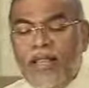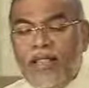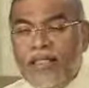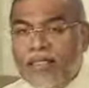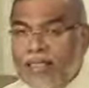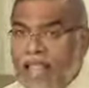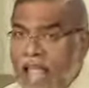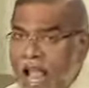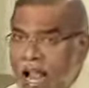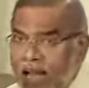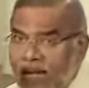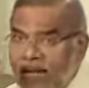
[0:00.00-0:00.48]

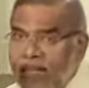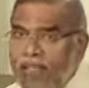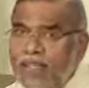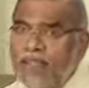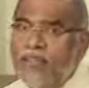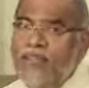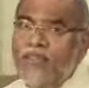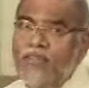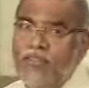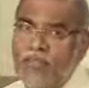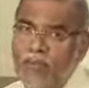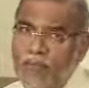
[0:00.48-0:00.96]
That
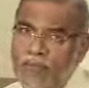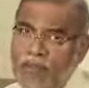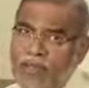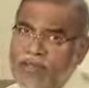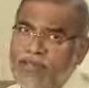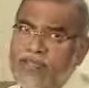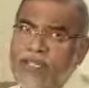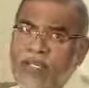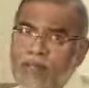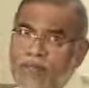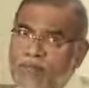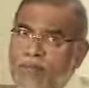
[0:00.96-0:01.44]
is the
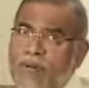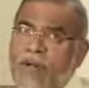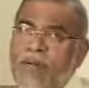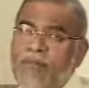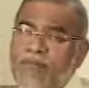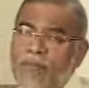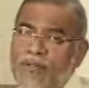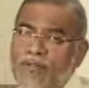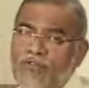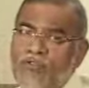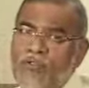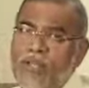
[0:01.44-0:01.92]
basic
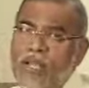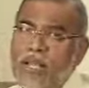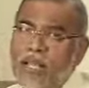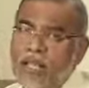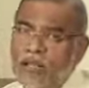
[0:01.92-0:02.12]
purpose.